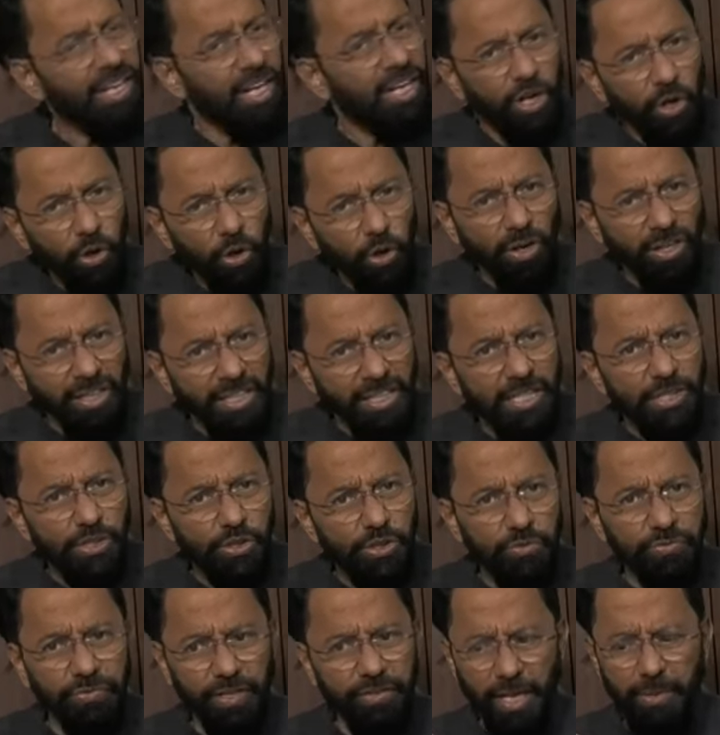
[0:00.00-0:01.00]
Long list
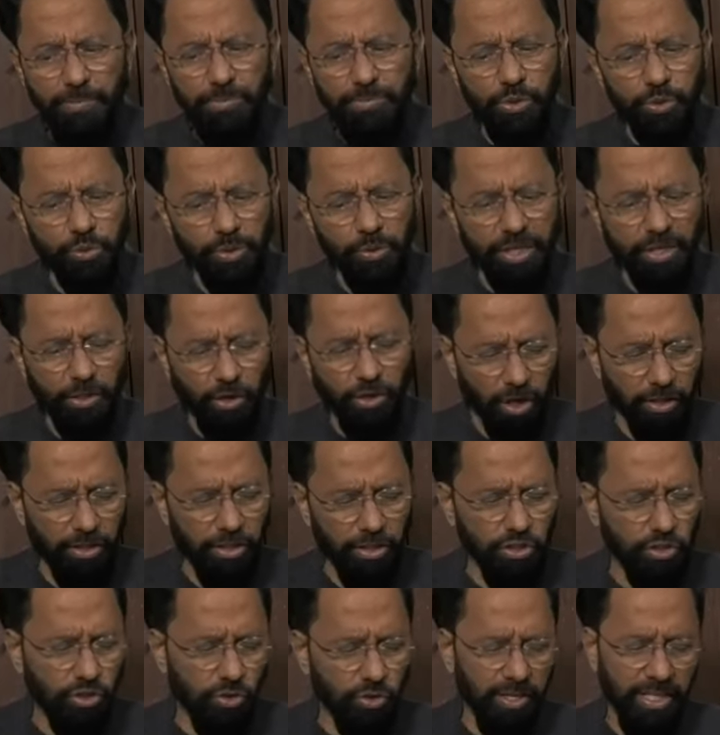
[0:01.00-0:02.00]
of names to
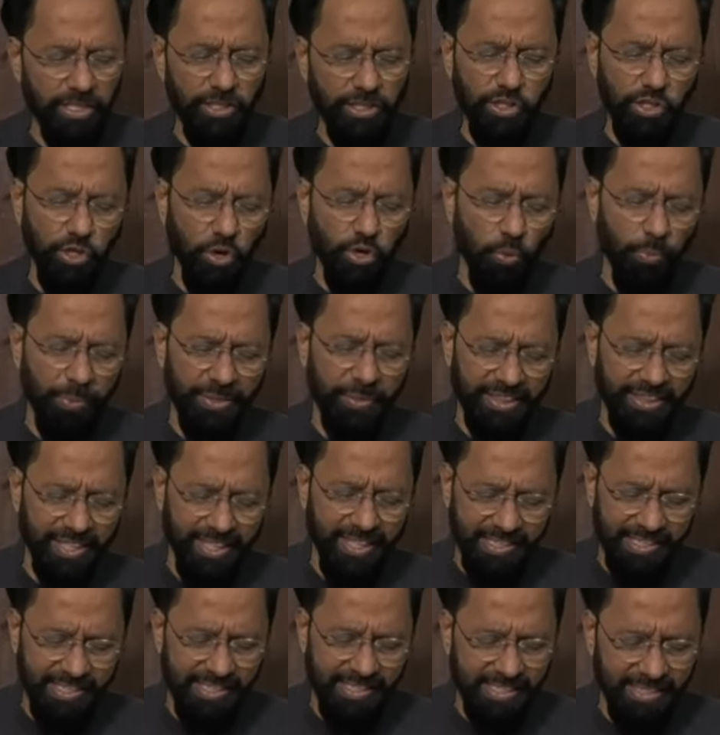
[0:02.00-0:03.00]
acknowledge, so let's go with
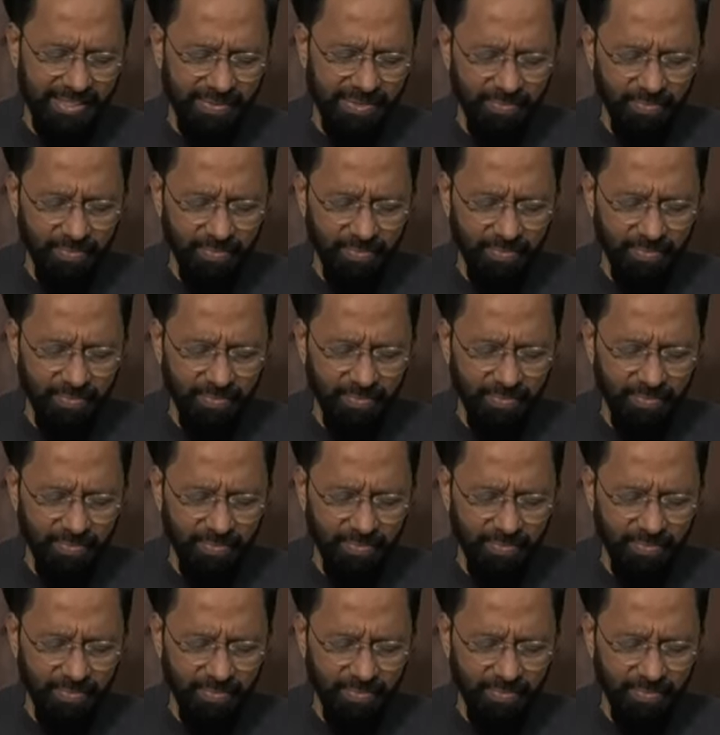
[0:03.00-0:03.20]
this.